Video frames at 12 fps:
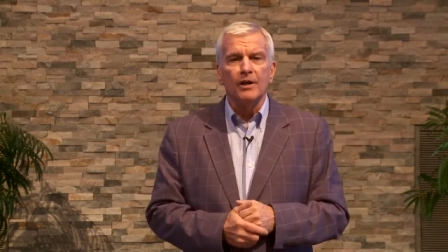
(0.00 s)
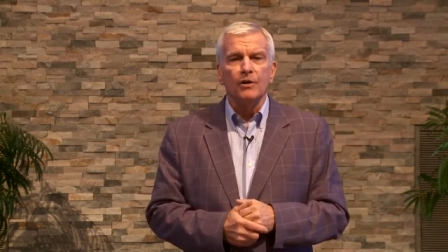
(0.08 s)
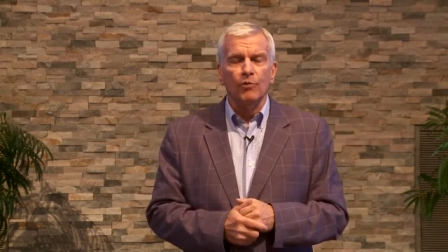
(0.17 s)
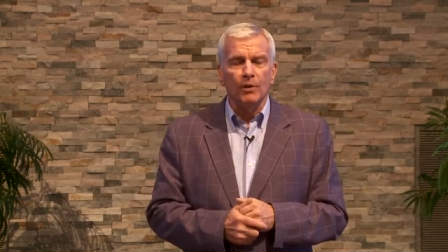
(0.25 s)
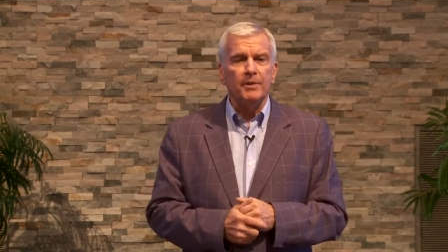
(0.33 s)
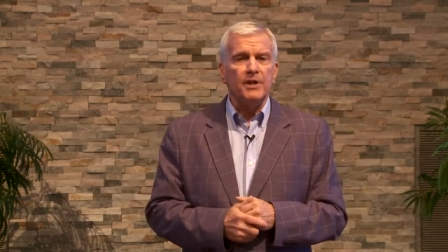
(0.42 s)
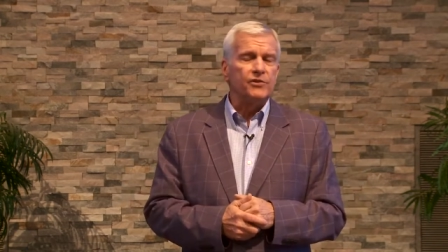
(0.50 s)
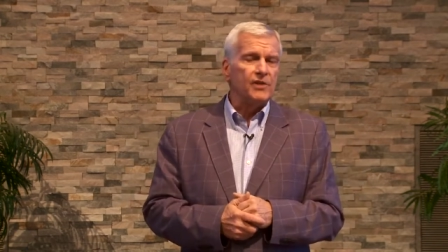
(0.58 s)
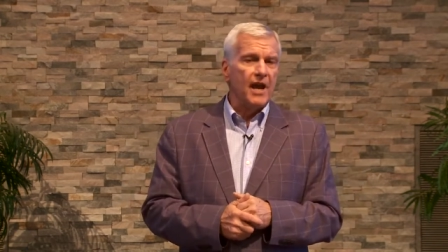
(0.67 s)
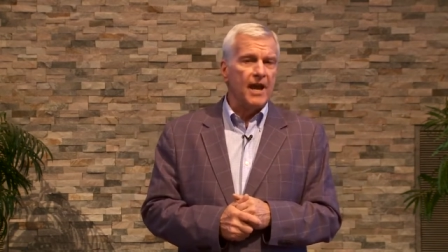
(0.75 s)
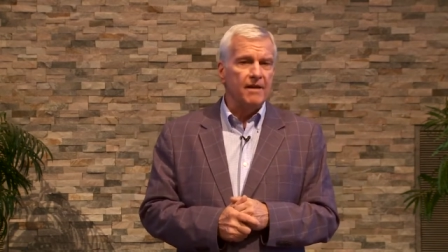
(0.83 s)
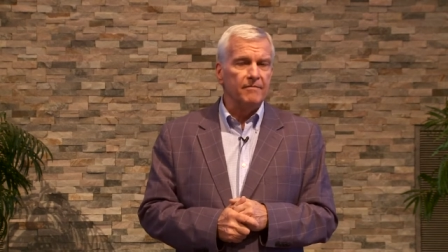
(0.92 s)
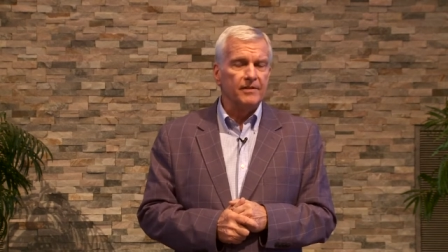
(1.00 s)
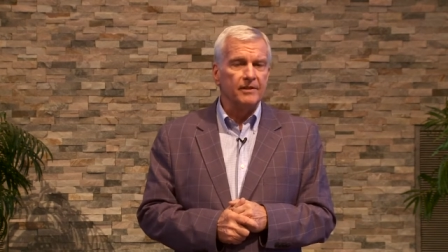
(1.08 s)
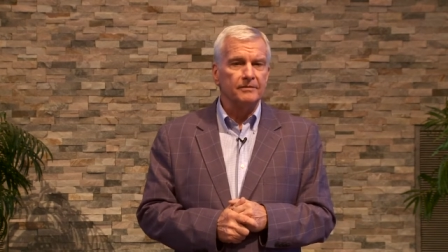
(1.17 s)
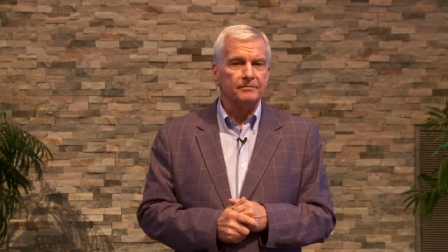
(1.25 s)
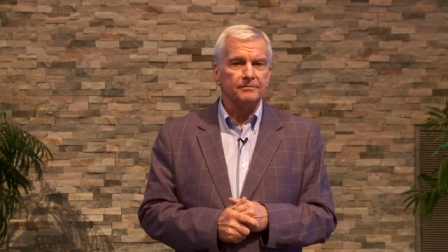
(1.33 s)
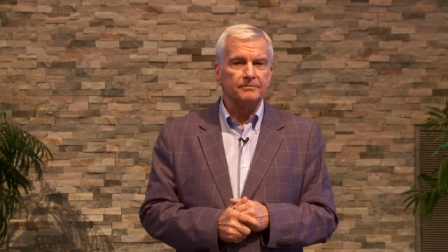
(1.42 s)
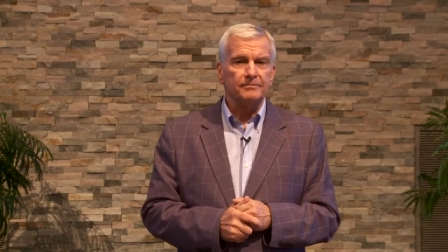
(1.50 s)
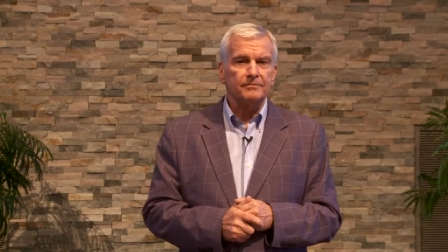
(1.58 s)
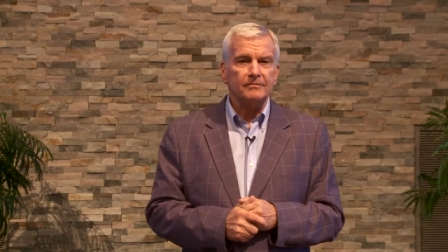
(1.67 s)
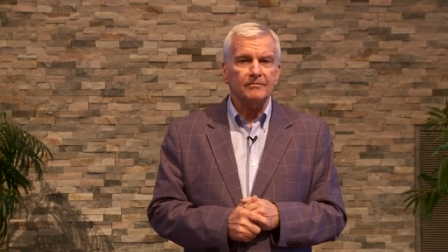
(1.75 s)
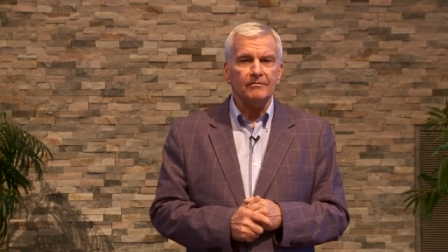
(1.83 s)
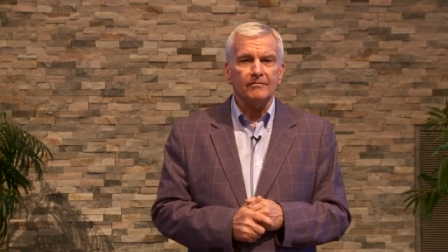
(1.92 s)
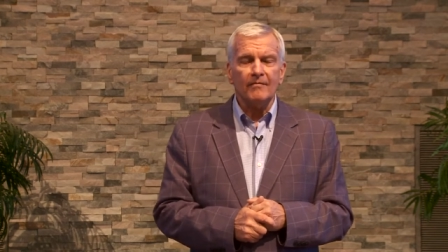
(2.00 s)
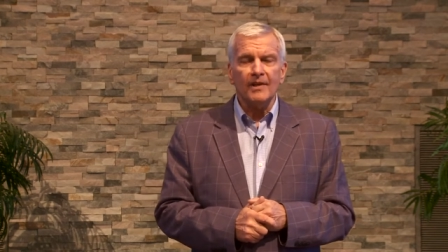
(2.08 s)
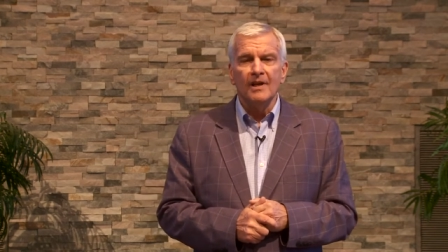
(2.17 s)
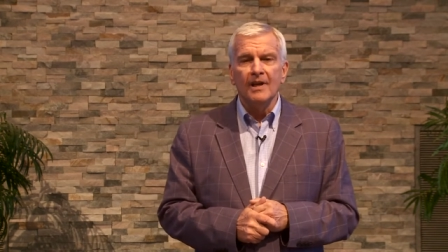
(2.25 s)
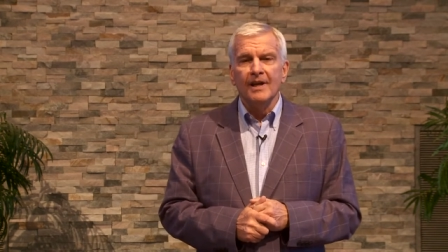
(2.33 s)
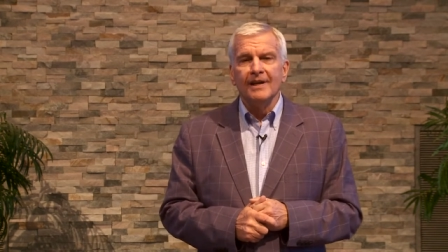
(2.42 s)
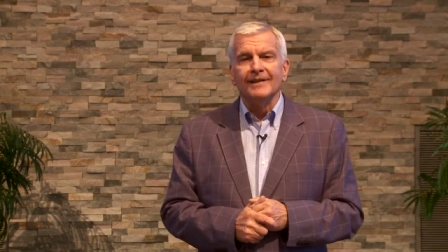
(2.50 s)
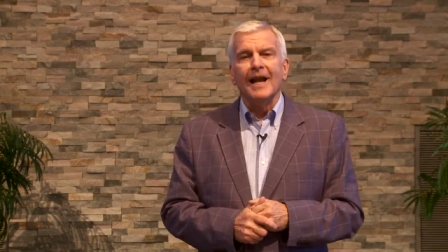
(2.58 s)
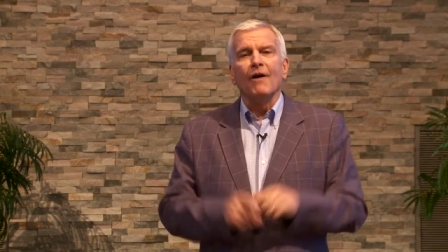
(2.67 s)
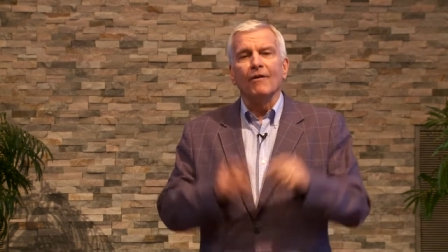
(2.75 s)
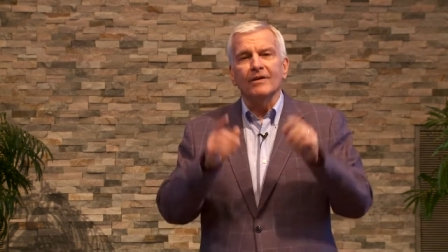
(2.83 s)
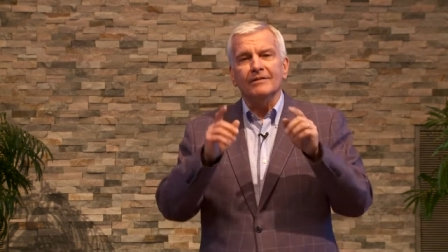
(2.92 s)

will be saved. Now,